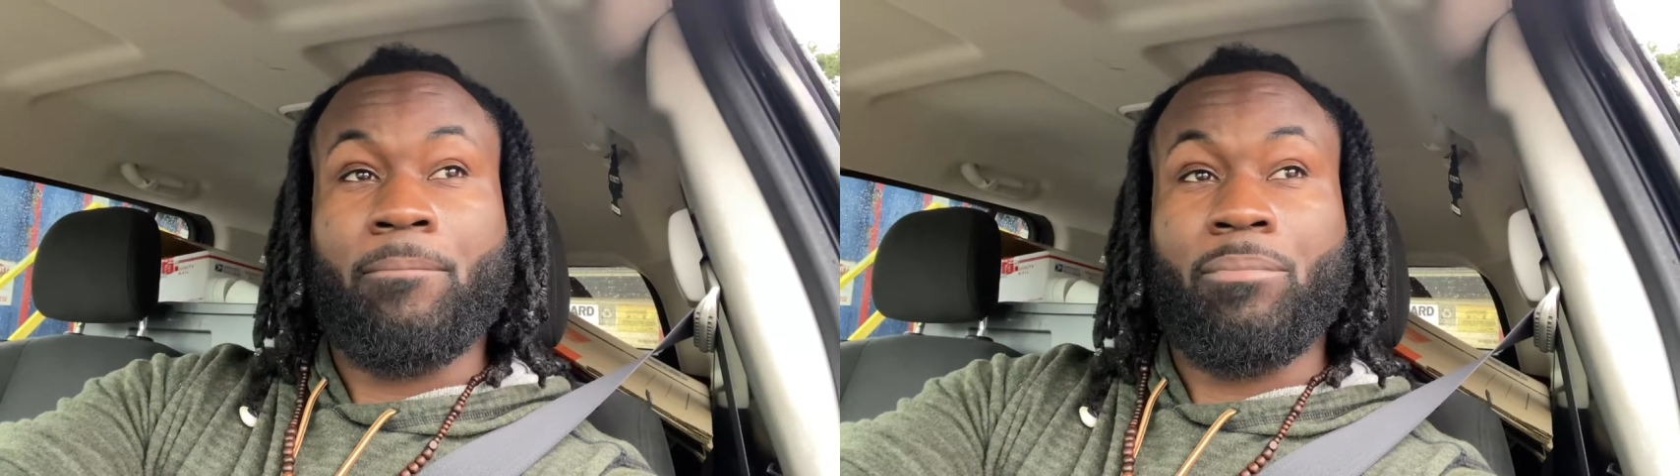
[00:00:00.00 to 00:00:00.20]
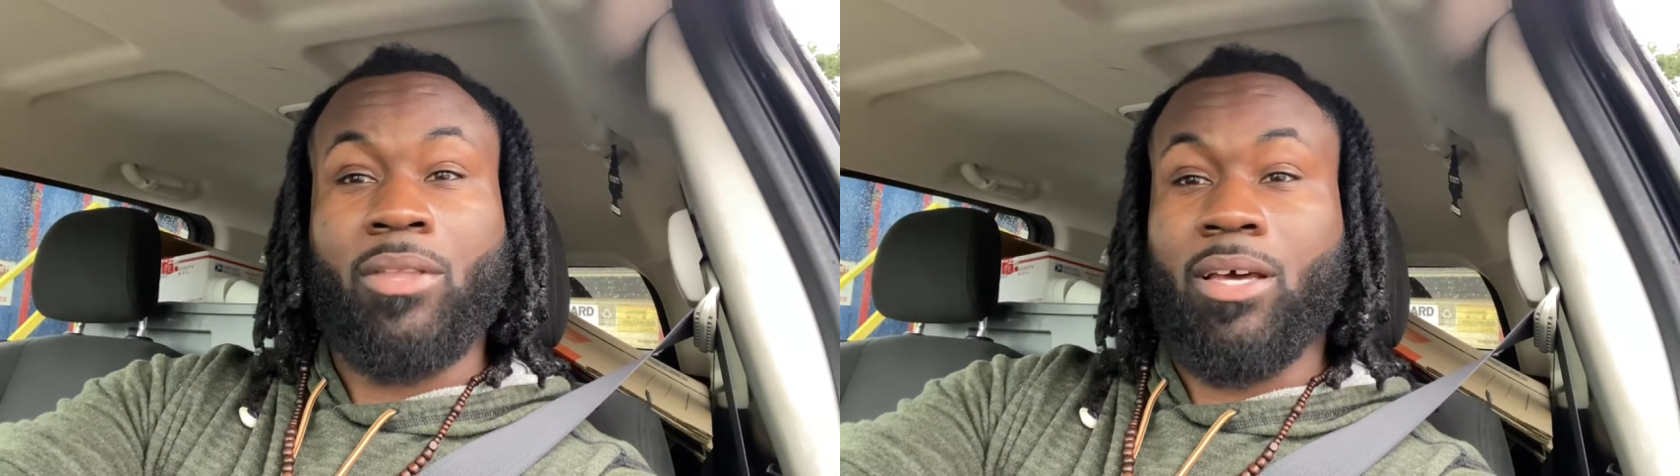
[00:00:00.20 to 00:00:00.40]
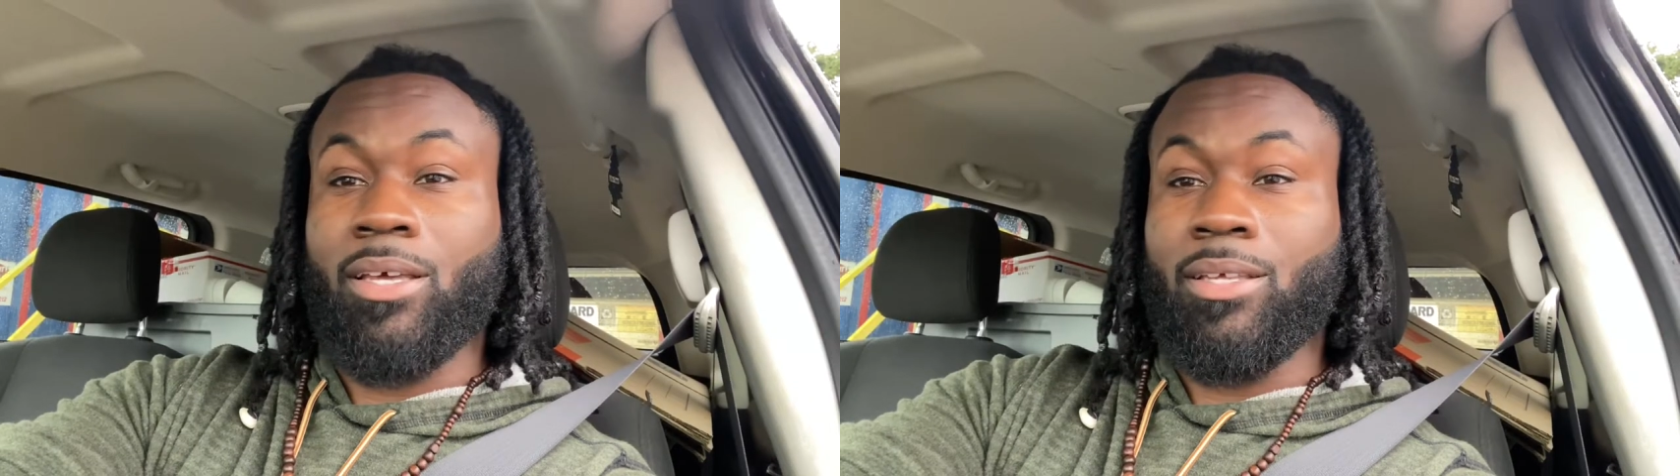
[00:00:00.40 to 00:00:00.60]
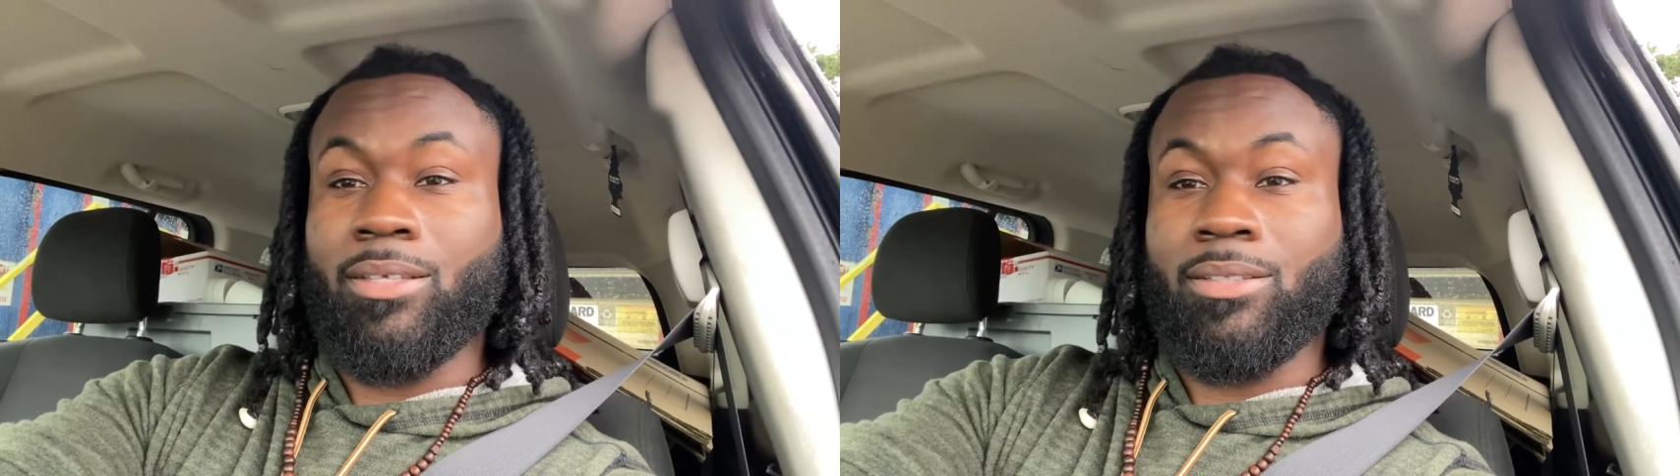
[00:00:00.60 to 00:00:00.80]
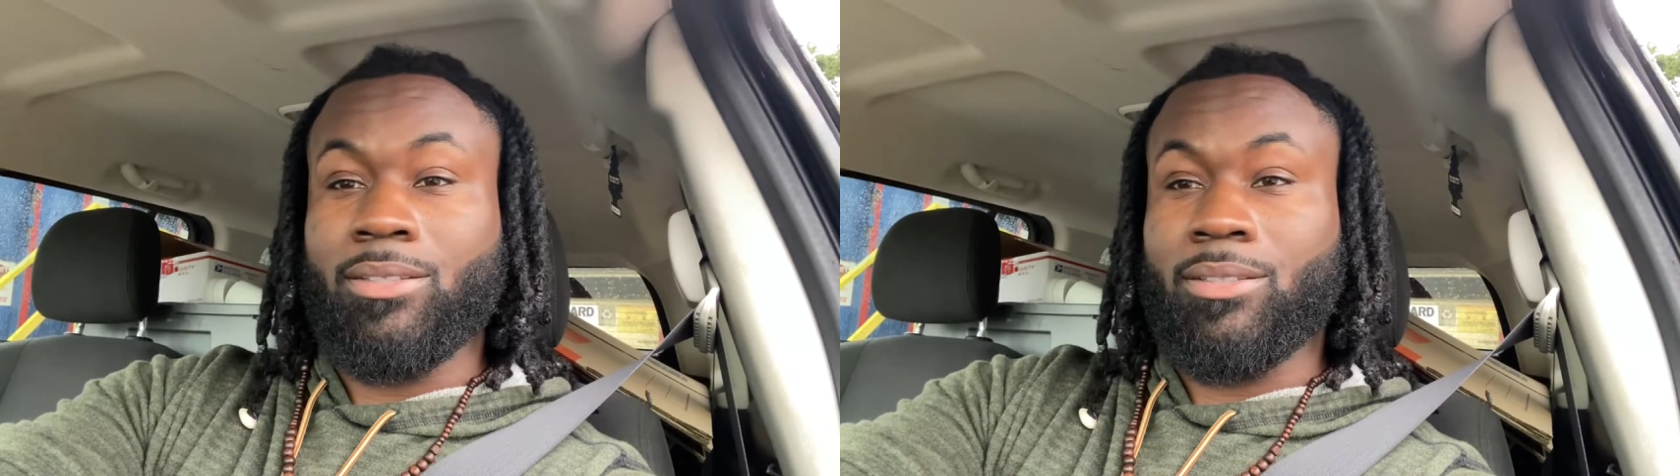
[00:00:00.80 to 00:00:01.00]
Like,
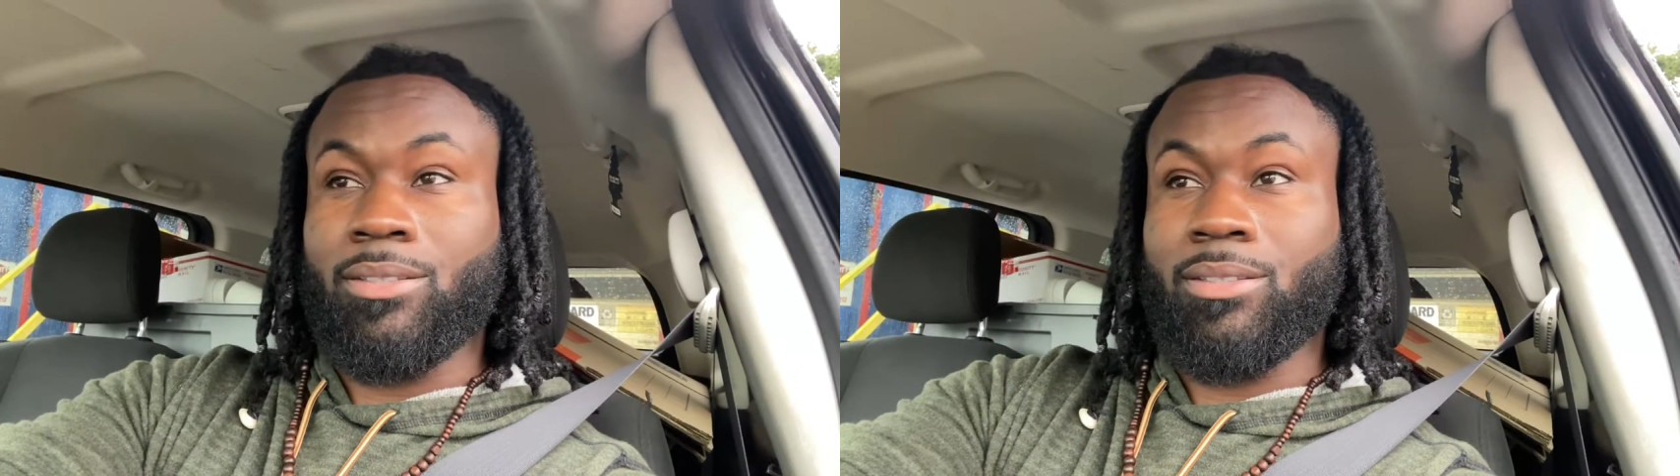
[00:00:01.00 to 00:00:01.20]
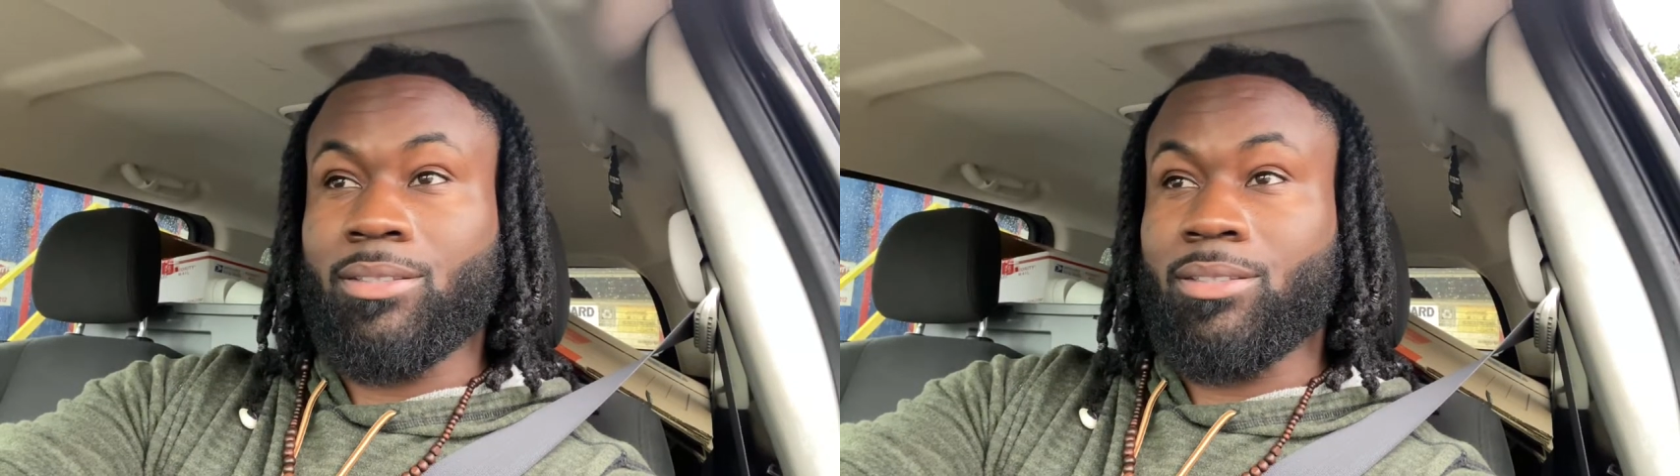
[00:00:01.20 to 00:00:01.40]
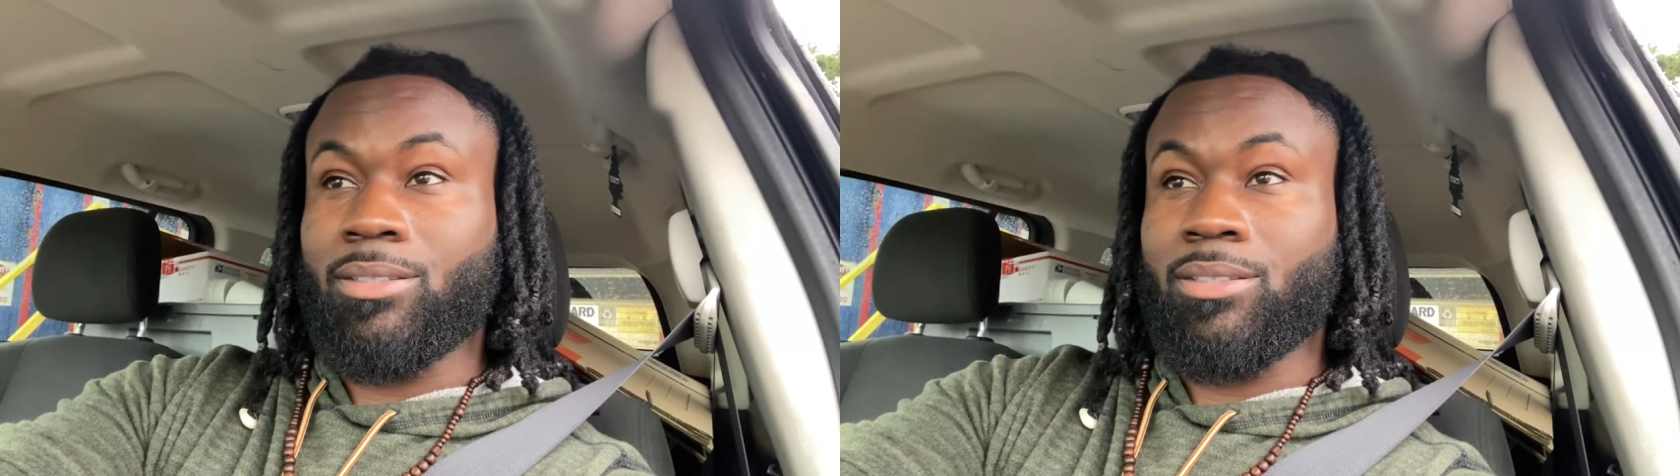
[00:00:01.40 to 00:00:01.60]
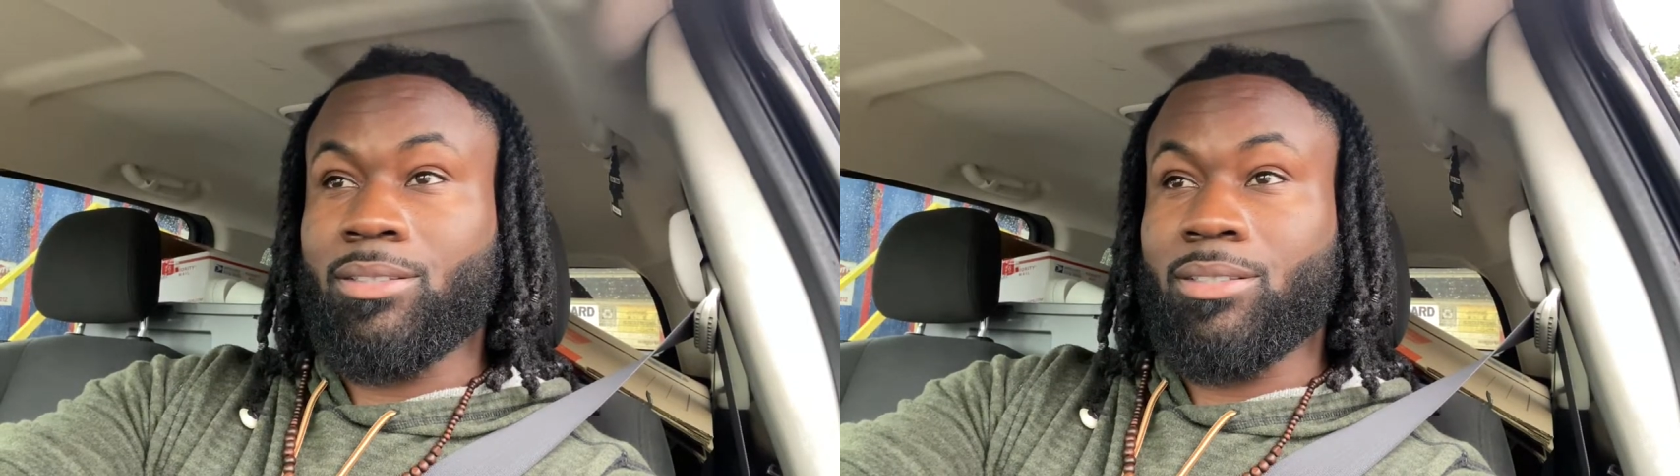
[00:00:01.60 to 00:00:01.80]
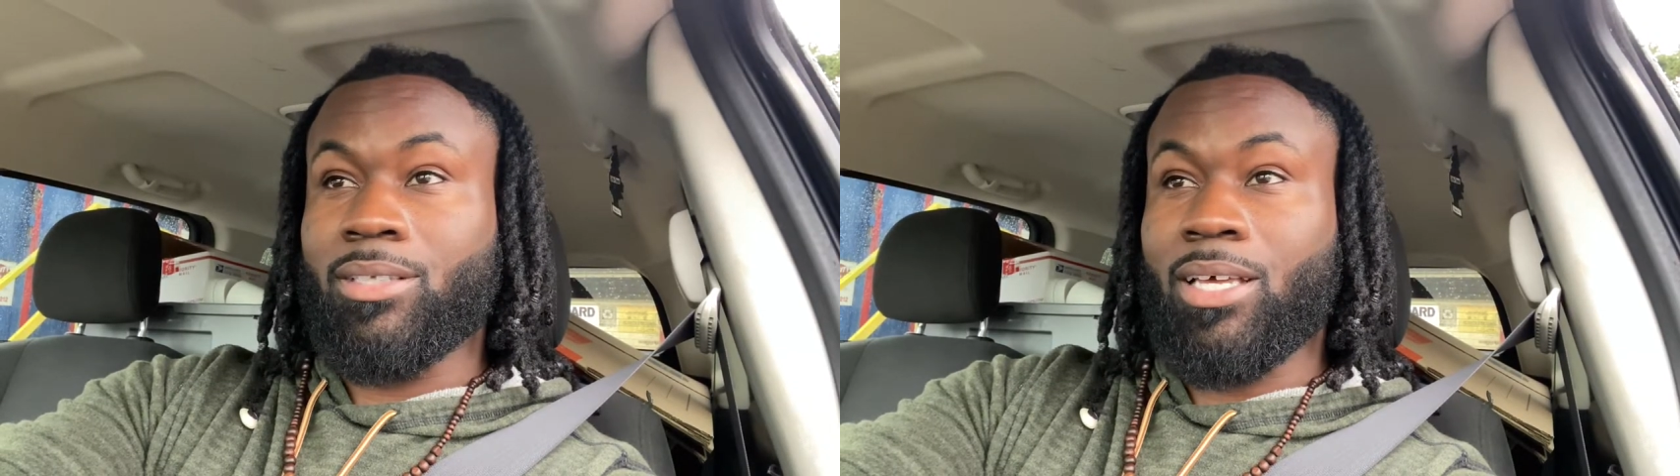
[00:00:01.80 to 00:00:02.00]

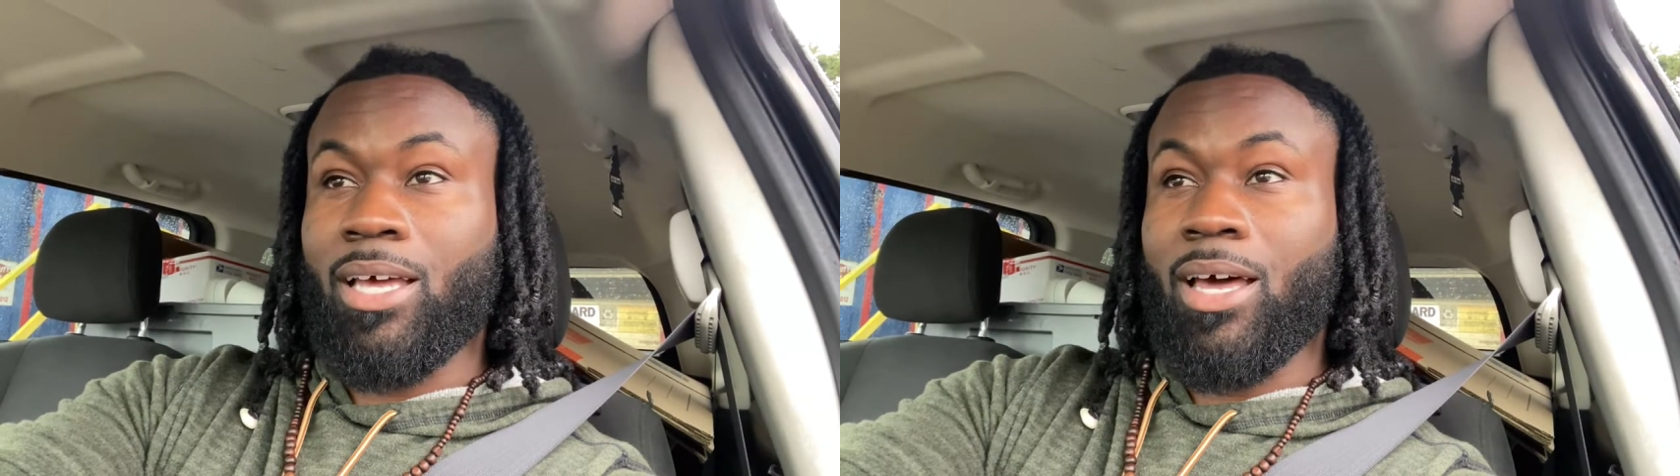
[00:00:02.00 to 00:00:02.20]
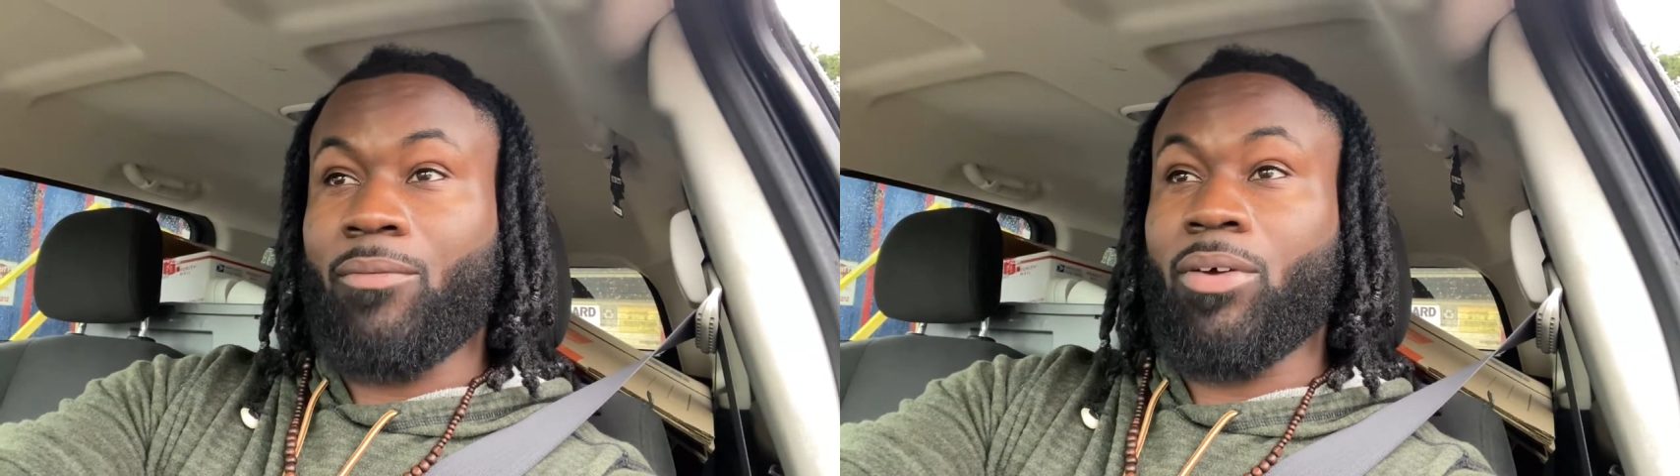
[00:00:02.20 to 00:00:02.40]
I've